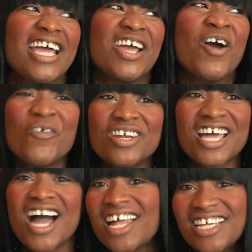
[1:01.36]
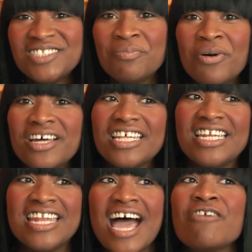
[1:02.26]
going to college,
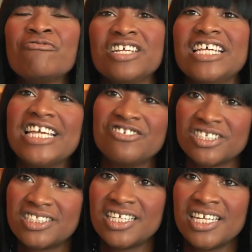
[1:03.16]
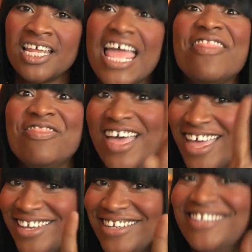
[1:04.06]
but not really interested in it. And
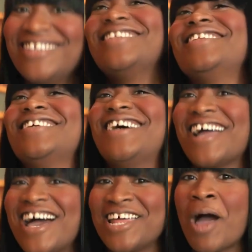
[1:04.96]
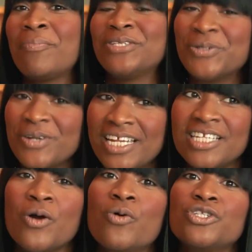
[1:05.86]
then I got an opportunity
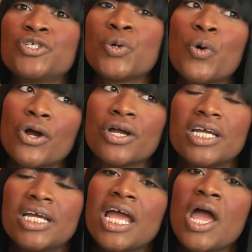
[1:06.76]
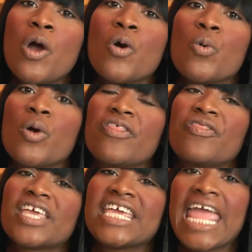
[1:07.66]
to go on tour
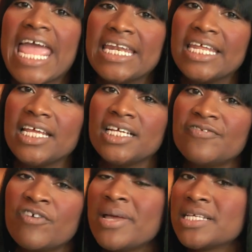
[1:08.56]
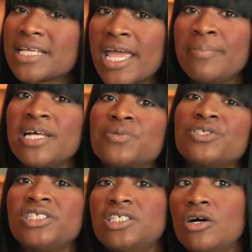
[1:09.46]
with Candy from Escape. That's
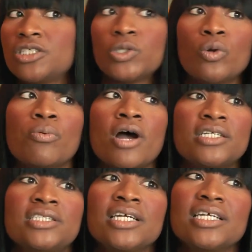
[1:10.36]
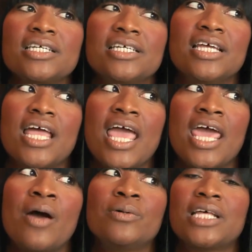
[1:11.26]
when she did her solo project.
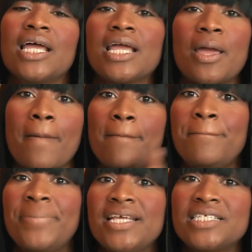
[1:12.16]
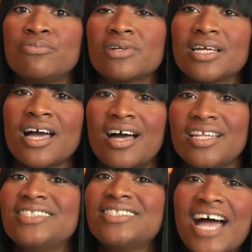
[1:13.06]
And I was like, peace, Brooklyn
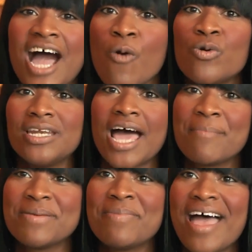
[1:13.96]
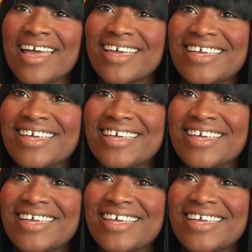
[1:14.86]
College, I would not be back.